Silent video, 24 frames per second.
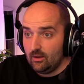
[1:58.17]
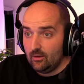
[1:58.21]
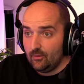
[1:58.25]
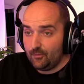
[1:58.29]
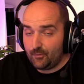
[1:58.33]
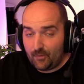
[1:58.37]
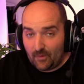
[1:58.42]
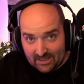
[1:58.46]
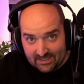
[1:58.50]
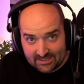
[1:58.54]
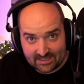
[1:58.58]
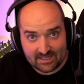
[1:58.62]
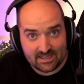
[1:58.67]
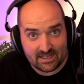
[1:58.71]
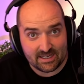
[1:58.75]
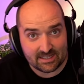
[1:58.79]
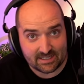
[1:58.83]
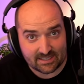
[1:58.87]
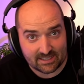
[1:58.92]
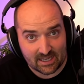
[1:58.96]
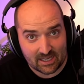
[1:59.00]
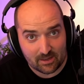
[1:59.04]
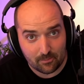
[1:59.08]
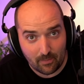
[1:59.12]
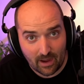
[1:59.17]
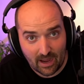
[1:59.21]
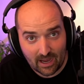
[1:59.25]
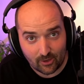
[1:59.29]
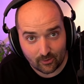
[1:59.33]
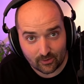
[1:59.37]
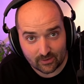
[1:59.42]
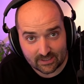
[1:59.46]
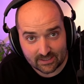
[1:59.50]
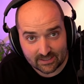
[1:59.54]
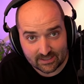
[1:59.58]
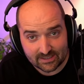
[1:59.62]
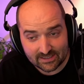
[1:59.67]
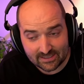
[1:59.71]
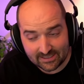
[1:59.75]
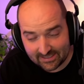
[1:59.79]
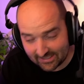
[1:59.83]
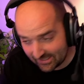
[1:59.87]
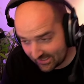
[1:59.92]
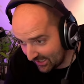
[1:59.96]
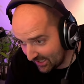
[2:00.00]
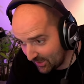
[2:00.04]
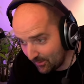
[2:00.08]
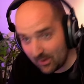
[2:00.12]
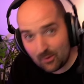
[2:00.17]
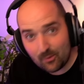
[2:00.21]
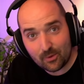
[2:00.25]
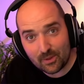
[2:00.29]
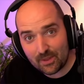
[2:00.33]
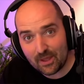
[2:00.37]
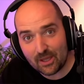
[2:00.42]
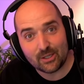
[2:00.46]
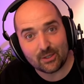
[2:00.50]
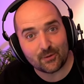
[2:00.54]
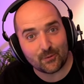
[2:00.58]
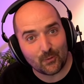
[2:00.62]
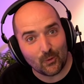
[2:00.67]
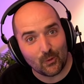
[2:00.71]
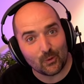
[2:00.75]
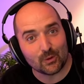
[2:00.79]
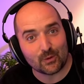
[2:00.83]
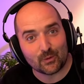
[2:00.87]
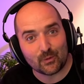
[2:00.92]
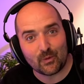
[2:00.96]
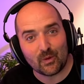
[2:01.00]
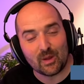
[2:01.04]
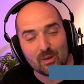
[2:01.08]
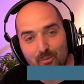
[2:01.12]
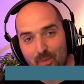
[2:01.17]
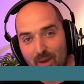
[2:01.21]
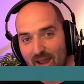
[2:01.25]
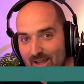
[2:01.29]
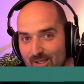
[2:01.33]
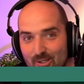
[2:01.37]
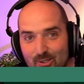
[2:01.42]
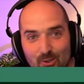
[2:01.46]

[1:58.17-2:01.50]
Fasten your seatbelts. It's going to be one of those force feedback